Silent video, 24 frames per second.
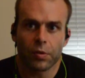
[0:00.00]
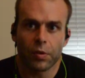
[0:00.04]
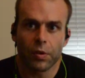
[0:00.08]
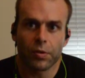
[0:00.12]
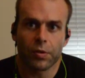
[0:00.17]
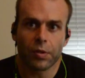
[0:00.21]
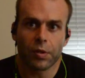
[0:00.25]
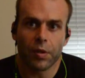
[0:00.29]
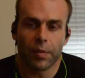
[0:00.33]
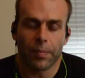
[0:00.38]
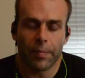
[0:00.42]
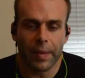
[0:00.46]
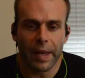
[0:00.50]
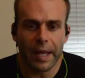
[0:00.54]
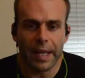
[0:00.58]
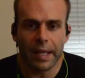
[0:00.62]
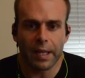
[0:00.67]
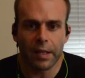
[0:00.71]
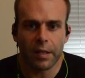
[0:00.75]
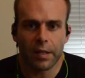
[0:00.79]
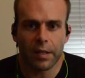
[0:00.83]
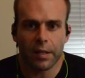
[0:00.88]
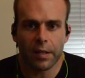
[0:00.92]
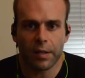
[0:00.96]
are the
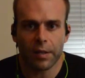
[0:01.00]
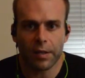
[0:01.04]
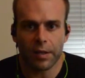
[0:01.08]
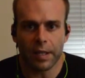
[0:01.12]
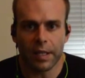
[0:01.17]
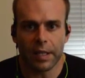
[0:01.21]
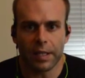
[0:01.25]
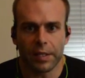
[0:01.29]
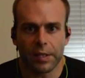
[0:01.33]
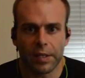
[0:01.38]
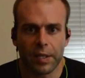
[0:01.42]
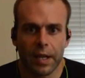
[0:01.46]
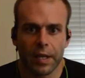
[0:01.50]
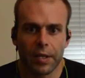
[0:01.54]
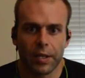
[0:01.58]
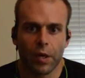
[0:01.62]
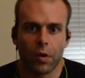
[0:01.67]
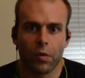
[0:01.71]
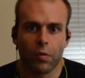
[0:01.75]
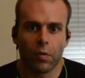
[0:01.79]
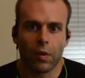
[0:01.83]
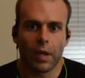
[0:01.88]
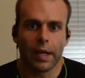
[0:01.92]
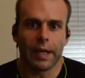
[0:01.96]
main things that I
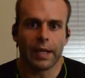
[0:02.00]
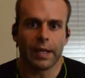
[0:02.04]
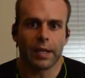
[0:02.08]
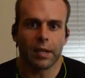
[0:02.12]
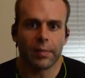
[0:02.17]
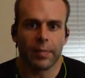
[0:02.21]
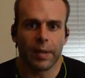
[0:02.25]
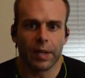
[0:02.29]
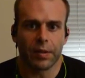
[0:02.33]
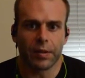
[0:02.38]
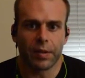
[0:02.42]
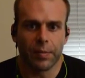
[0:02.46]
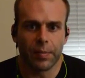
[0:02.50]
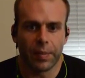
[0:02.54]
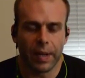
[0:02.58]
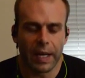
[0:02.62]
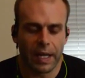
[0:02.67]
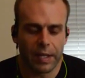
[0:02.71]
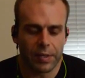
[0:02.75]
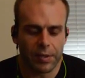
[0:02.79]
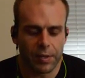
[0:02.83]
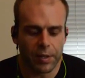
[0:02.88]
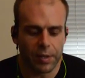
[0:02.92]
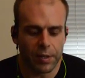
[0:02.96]
don't like about the
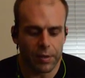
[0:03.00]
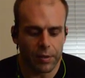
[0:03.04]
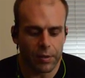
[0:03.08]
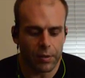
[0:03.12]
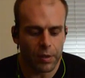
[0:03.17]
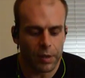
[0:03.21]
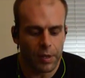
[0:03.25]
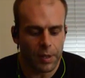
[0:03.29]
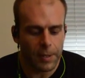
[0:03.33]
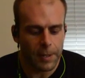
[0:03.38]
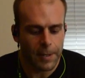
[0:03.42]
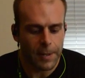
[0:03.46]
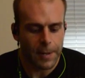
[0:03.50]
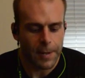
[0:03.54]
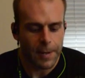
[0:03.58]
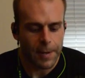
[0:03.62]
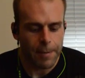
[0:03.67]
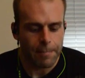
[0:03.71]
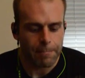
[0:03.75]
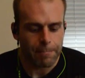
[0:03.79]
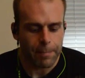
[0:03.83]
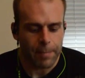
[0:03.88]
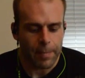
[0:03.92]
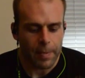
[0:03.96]
Basso.
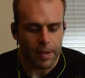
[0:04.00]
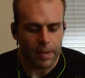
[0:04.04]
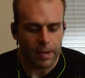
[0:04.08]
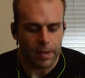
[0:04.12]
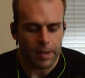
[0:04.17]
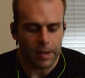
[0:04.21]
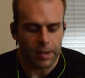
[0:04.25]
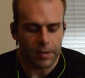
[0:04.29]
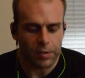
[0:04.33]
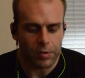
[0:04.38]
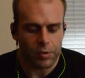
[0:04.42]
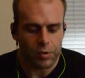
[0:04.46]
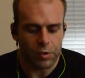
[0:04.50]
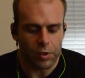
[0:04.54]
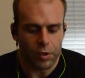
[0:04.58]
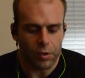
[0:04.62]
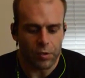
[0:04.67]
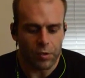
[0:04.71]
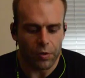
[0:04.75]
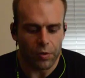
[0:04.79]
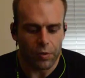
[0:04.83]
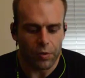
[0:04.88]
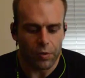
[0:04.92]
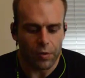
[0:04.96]

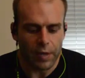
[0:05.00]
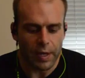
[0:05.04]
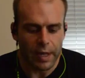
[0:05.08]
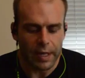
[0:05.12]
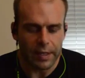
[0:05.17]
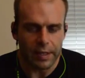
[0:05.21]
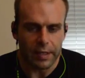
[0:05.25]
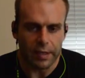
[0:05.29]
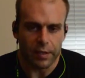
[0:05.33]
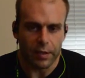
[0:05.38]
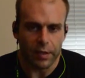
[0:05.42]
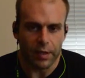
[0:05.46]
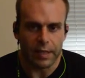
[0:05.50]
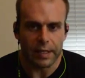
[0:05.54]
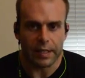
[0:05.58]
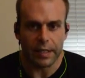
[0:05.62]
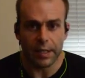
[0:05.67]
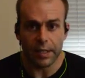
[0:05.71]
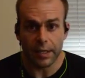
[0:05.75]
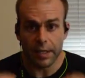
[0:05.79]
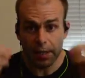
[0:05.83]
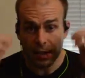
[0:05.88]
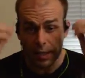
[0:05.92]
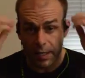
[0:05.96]
So at the
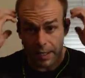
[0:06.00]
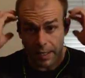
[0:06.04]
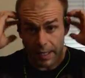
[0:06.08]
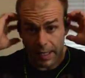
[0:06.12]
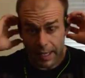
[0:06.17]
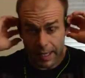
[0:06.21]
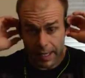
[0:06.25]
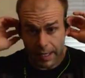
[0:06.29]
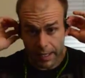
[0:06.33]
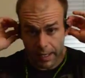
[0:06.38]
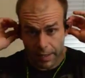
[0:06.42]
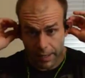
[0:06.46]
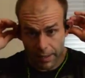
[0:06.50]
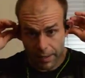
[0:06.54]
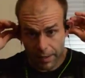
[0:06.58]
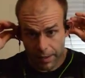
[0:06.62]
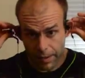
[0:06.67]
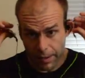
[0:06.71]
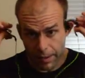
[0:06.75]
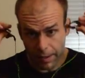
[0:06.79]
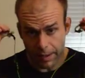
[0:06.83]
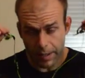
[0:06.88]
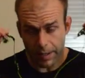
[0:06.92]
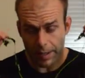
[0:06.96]
end of the day,
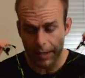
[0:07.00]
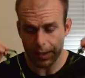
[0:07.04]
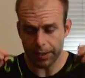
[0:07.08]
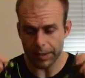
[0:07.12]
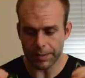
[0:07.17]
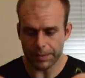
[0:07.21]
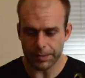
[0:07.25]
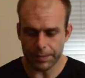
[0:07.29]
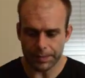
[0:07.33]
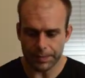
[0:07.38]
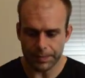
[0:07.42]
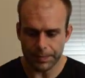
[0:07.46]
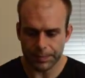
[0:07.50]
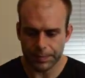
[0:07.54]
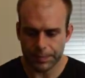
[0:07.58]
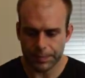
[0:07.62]
for